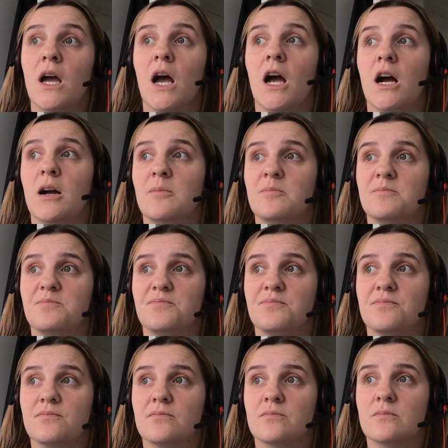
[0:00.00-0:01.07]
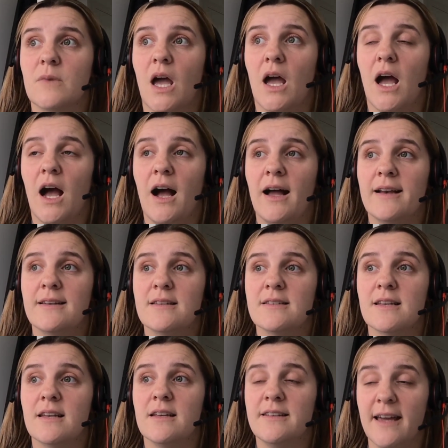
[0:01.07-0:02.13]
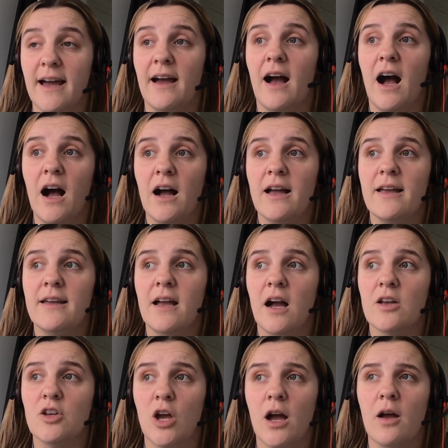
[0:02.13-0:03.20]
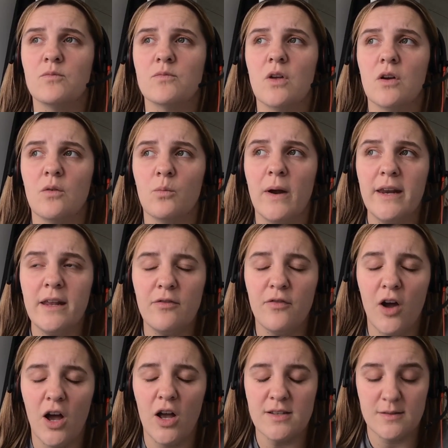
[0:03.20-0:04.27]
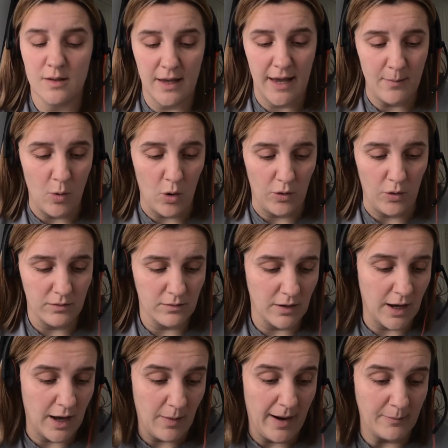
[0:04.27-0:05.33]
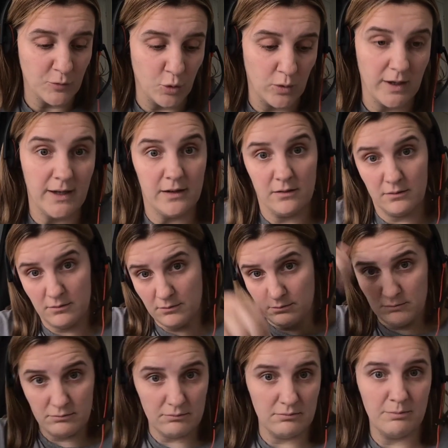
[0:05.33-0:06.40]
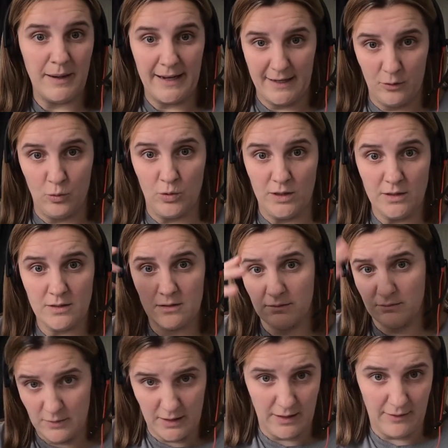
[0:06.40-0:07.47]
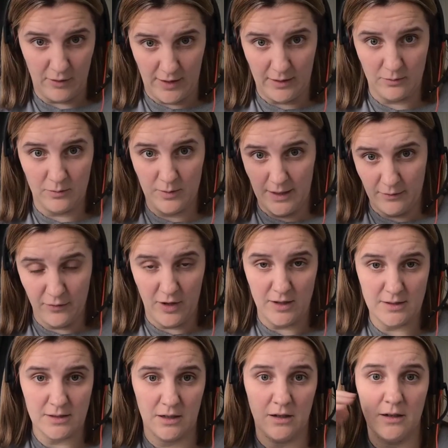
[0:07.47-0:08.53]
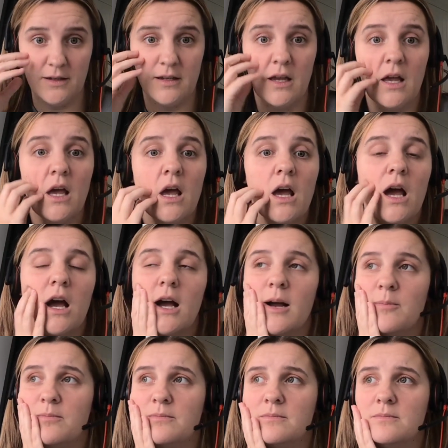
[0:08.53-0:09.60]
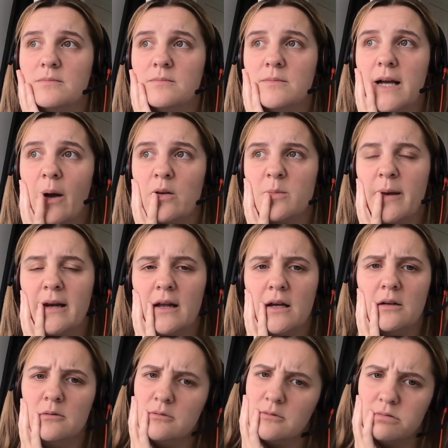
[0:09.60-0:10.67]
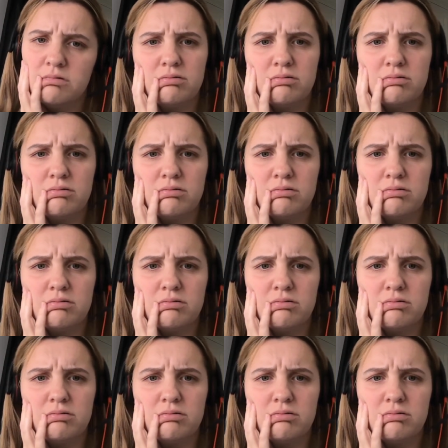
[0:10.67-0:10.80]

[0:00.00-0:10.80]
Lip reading: And yeah, when he first came on, and I'm talking back in August, when he first started, I was a bit like, oh,